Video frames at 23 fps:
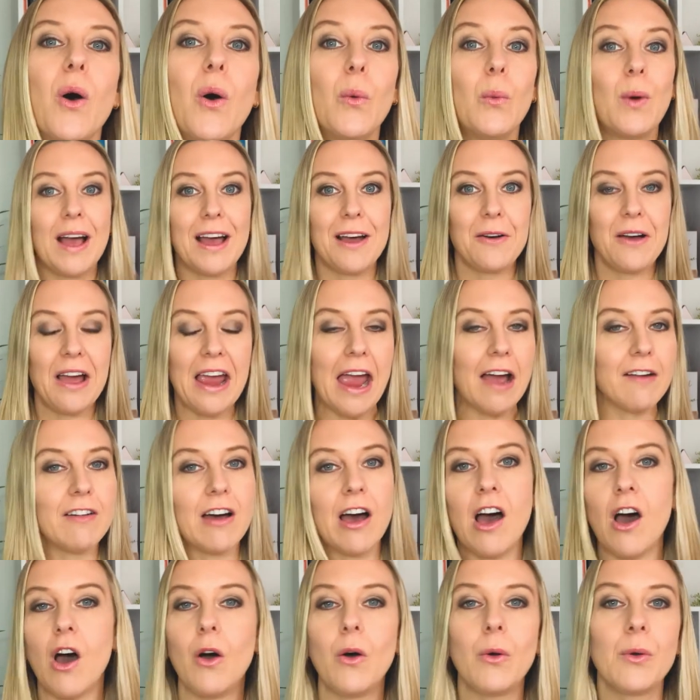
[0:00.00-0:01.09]
Well, I have
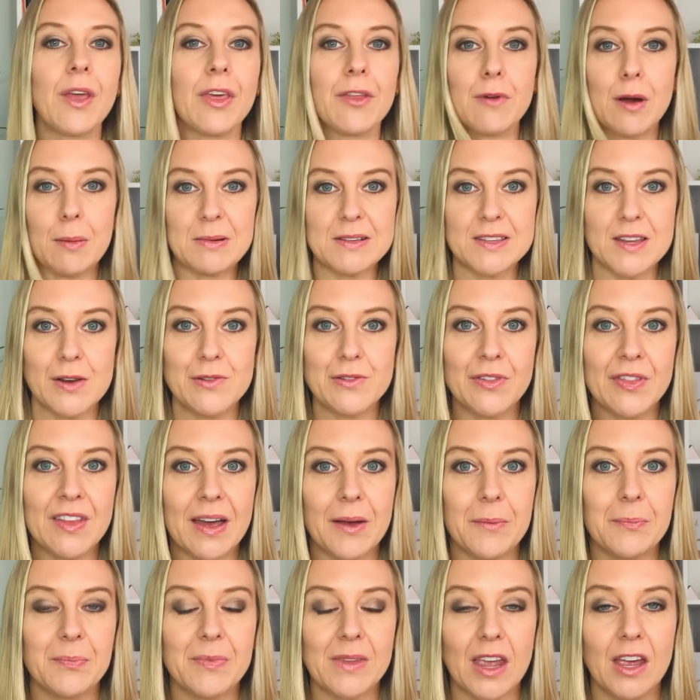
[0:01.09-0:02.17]
a whole other episode on
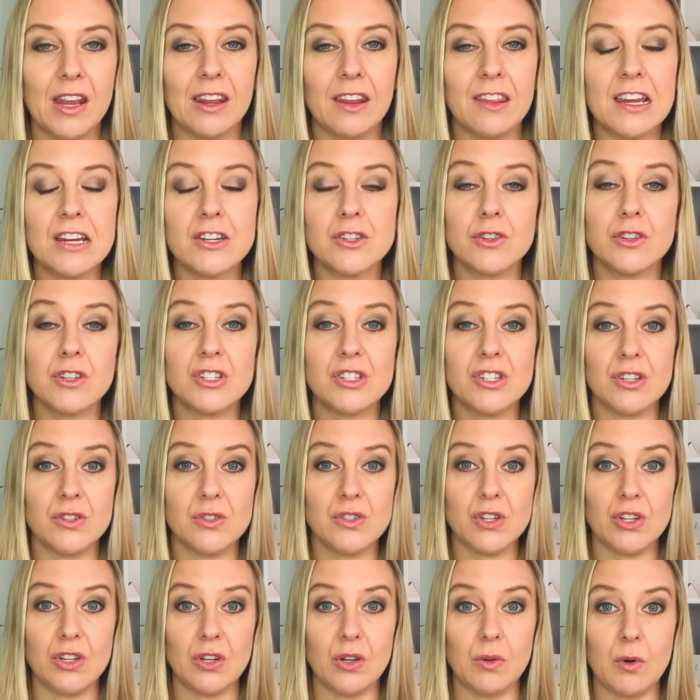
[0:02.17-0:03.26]
that and things you can do
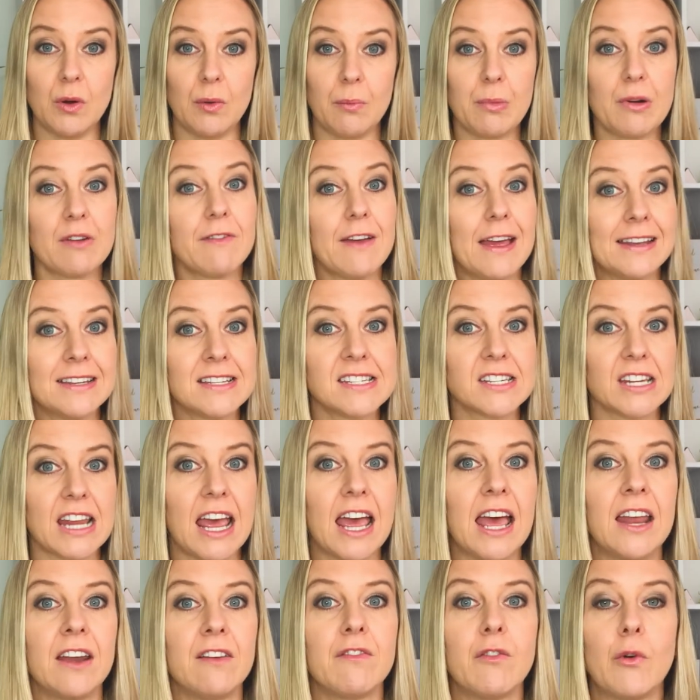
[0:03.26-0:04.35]
to prevent
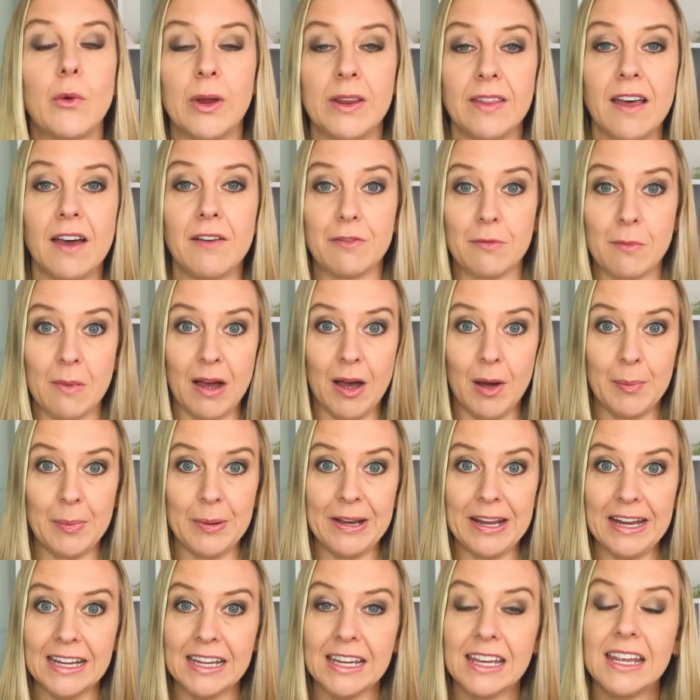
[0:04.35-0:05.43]
and avoid that from
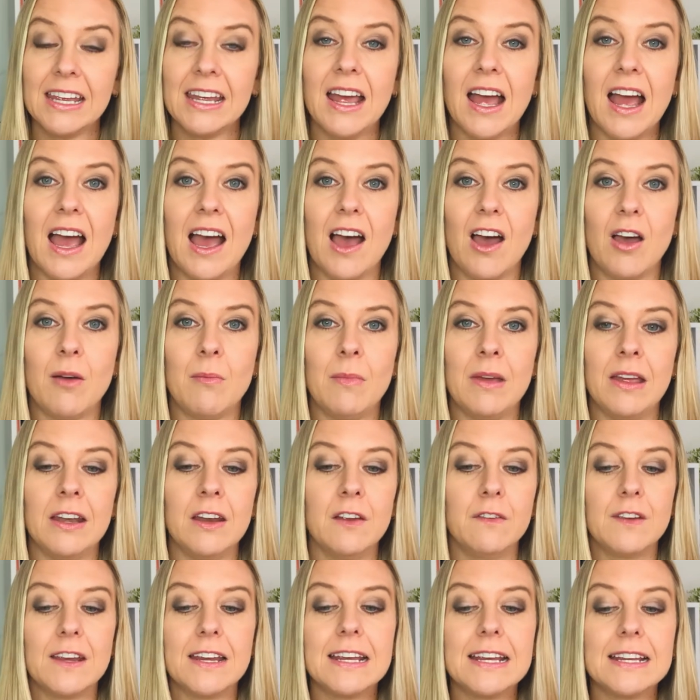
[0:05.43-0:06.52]
happening. And
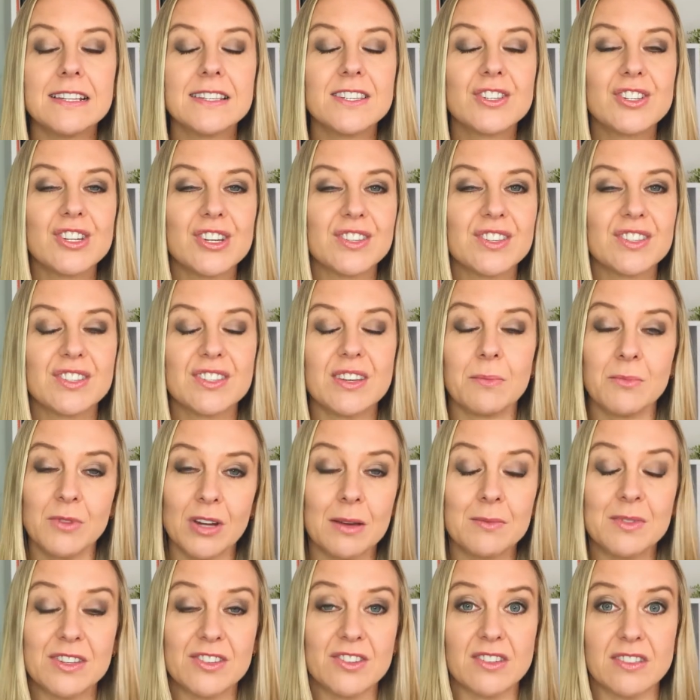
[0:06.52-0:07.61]
if it is just,
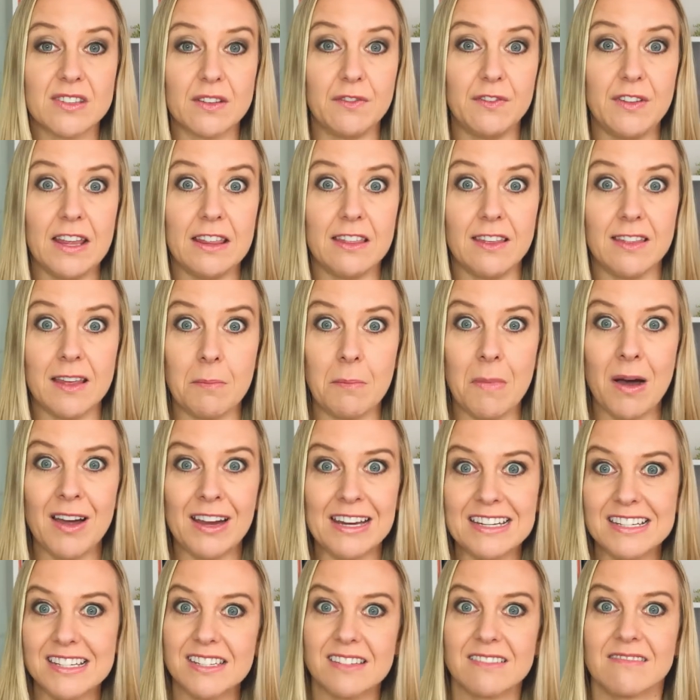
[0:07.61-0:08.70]
sometimes it's just a fear that they
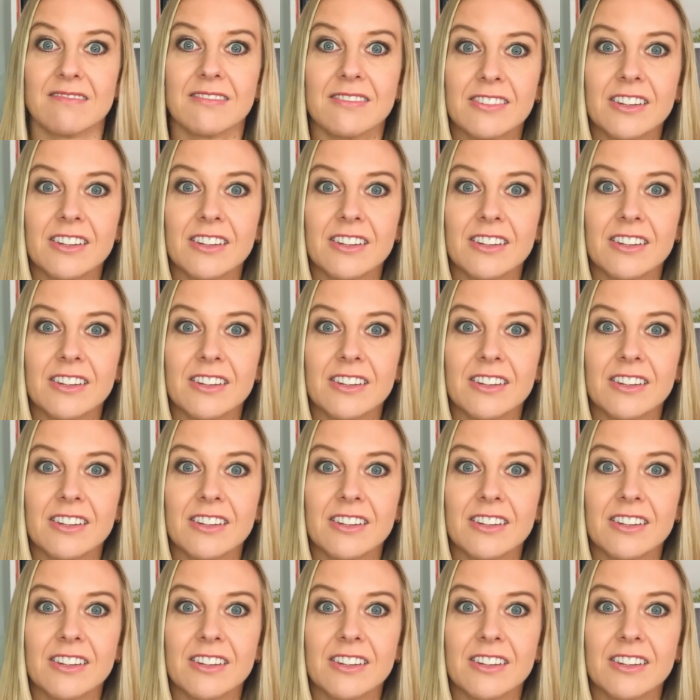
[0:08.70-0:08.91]
might.